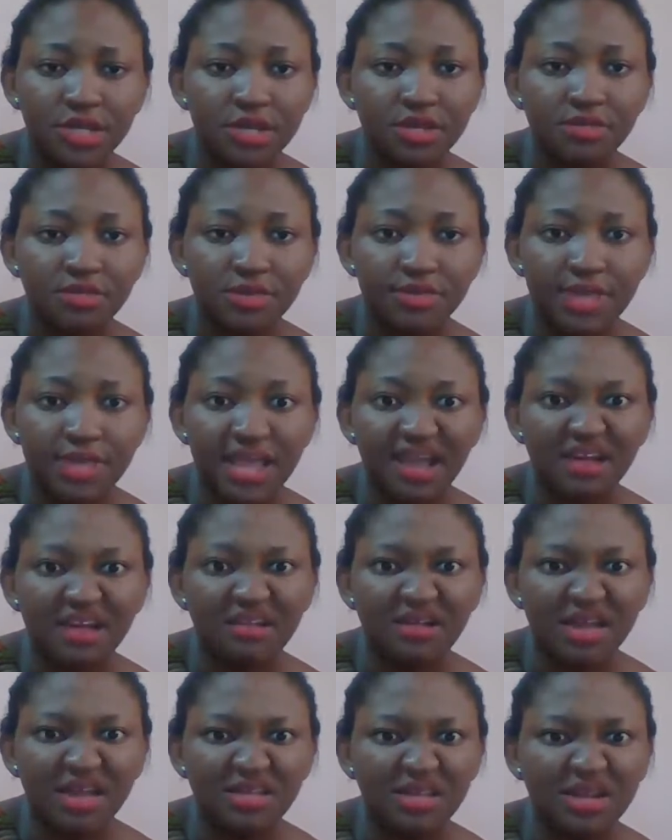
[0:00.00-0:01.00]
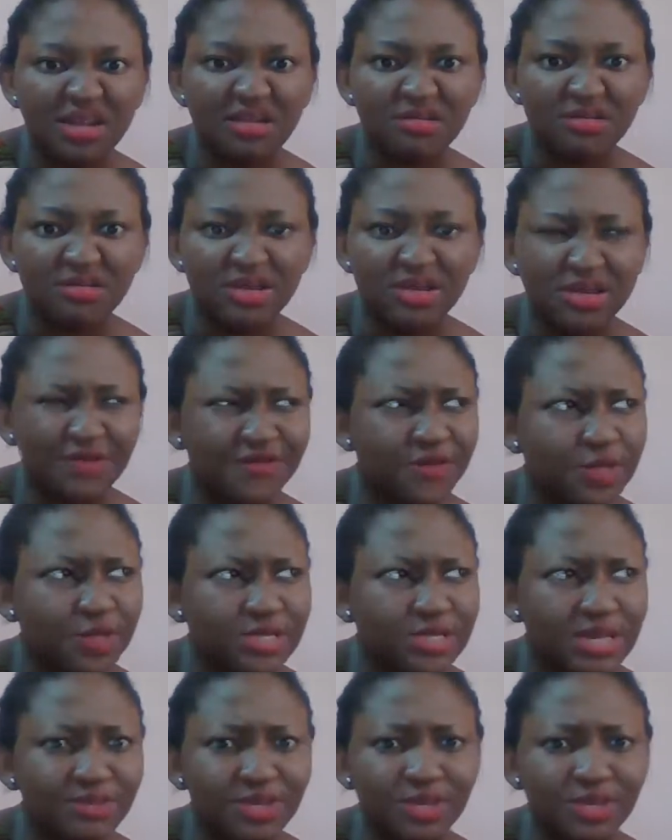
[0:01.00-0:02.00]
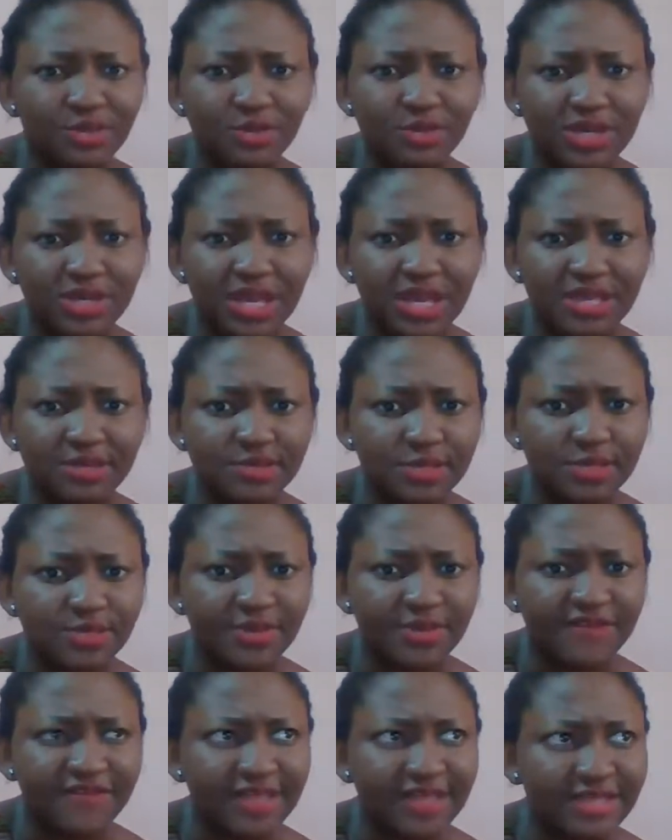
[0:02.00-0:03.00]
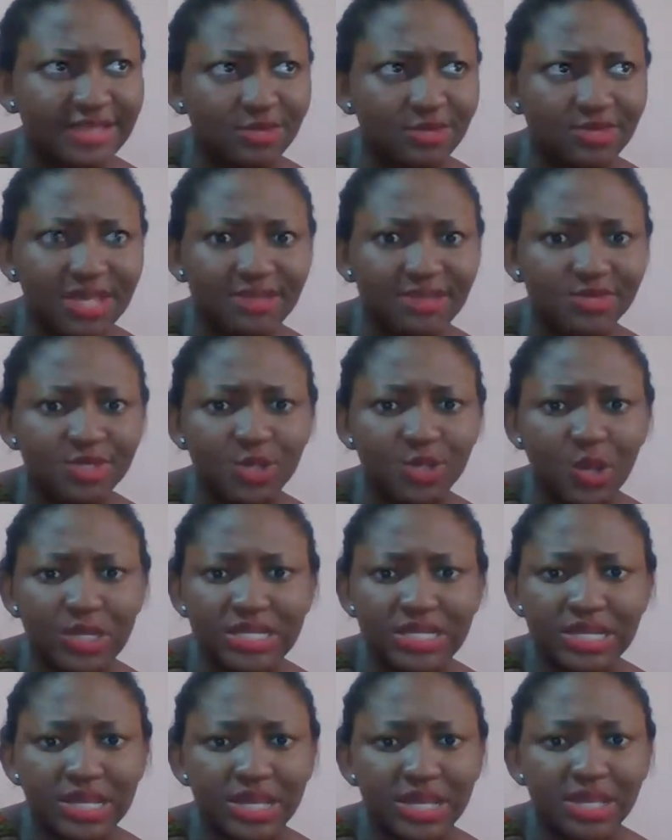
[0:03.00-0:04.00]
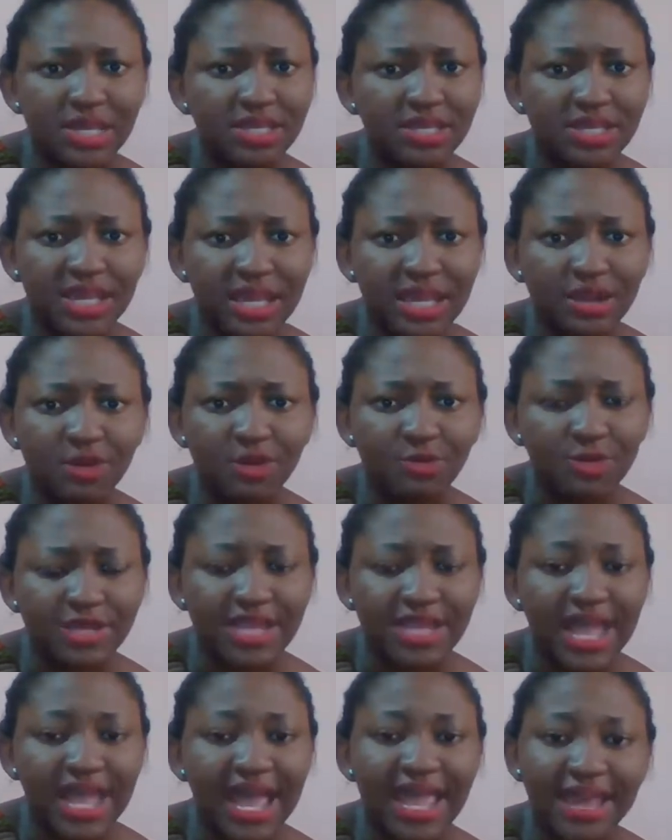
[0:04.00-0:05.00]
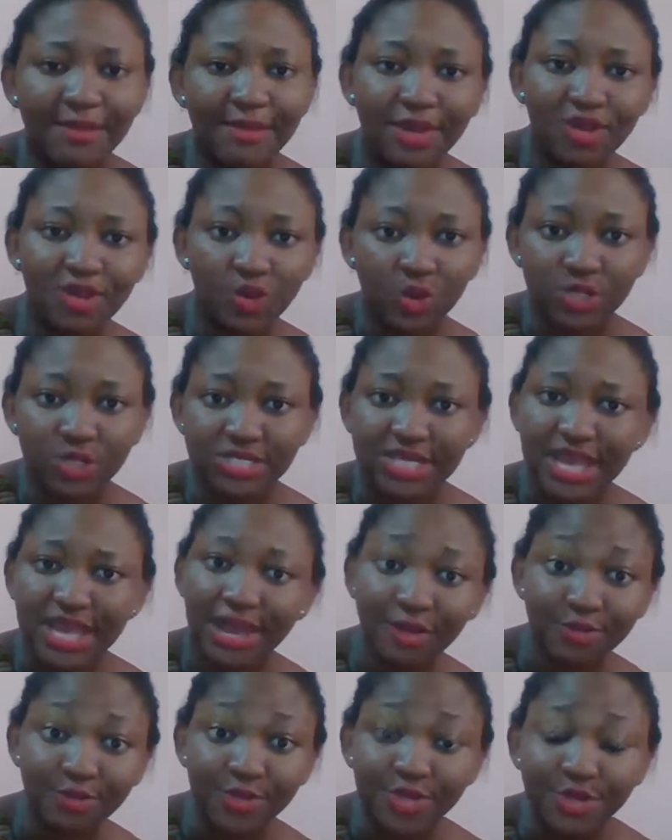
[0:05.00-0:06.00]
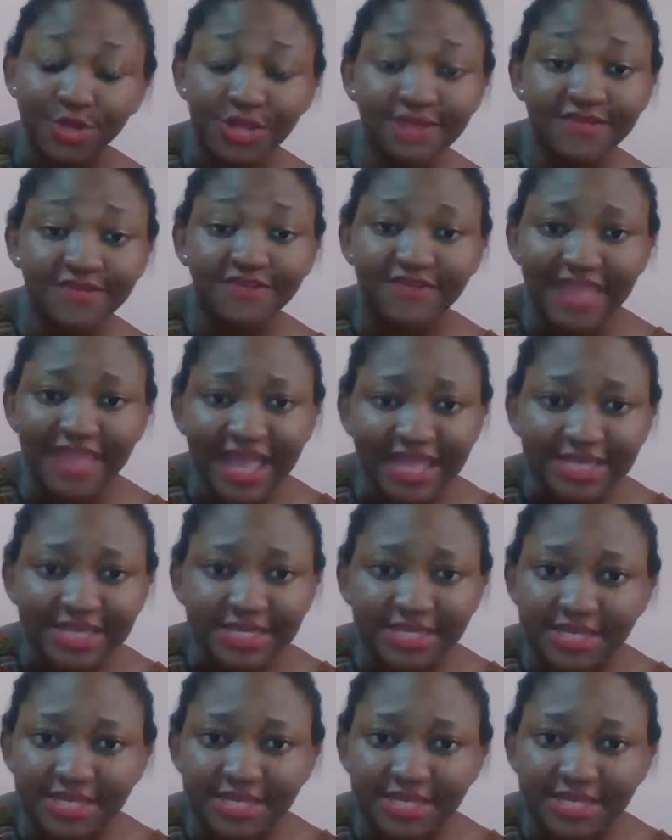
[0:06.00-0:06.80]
They'd be like, oh, are you not a grown girl? Of course I'm a grown girl. And it's just my flat. I would have done. They can come when I am around, but I'll be doing the flat.